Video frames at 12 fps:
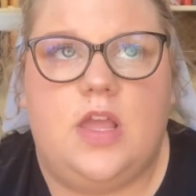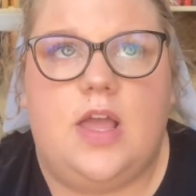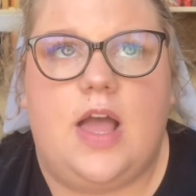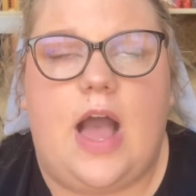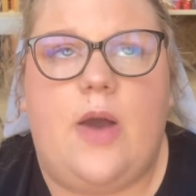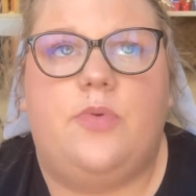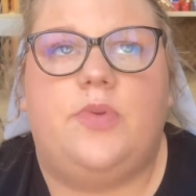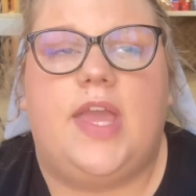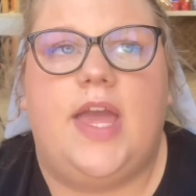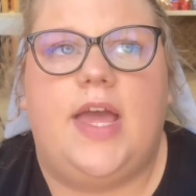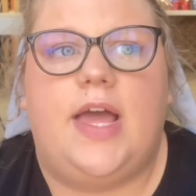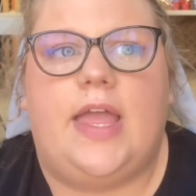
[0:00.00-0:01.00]
I would
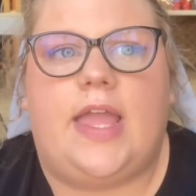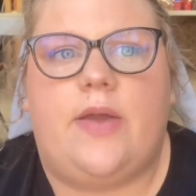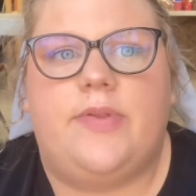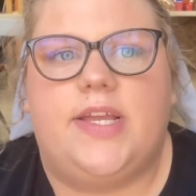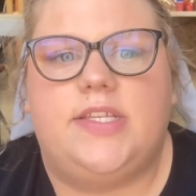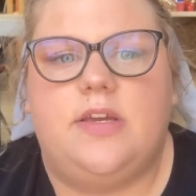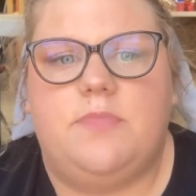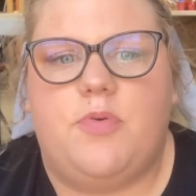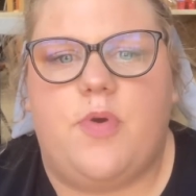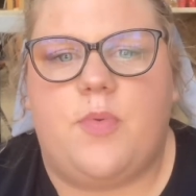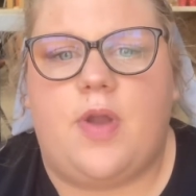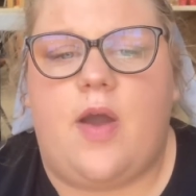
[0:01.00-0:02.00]
get to a
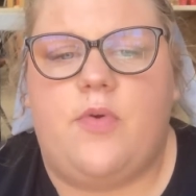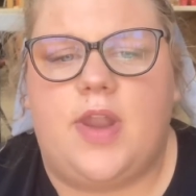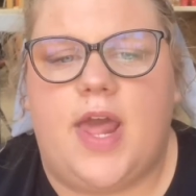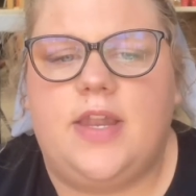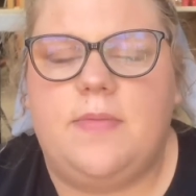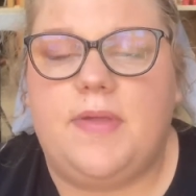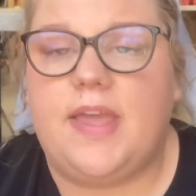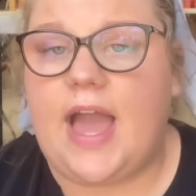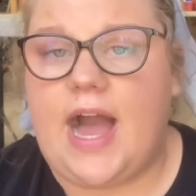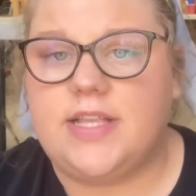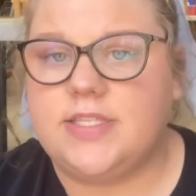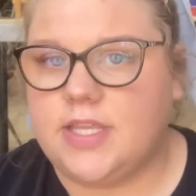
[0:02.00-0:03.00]
point where I would end up like
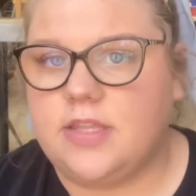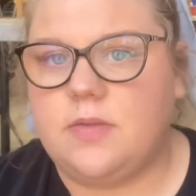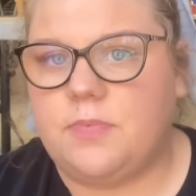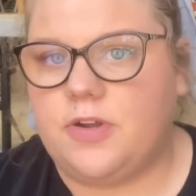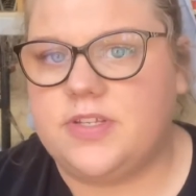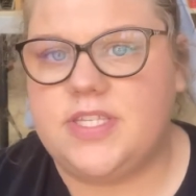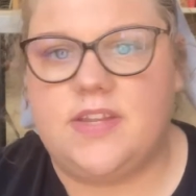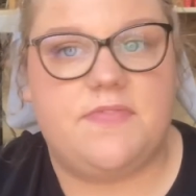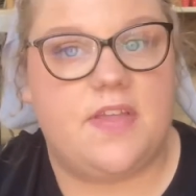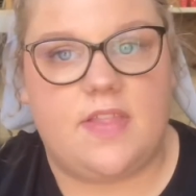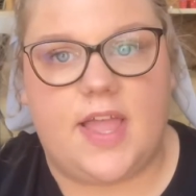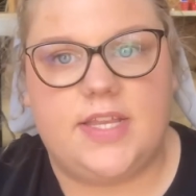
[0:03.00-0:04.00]
asking the person if
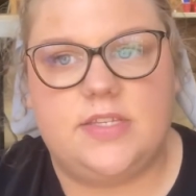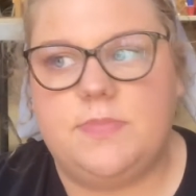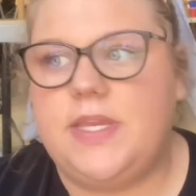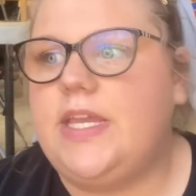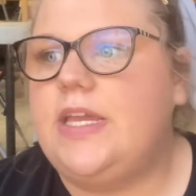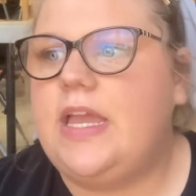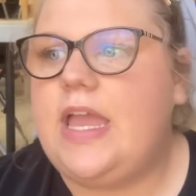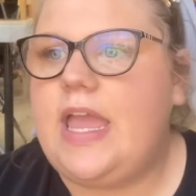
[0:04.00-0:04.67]
they liked me.